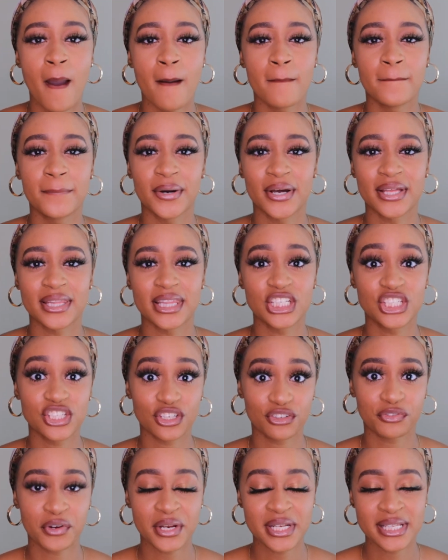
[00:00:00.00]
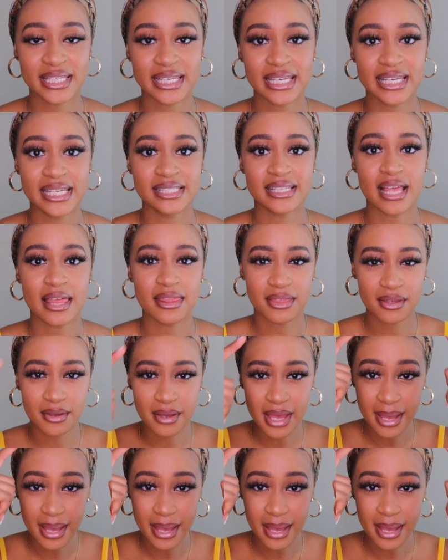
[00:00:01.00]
but the difference is the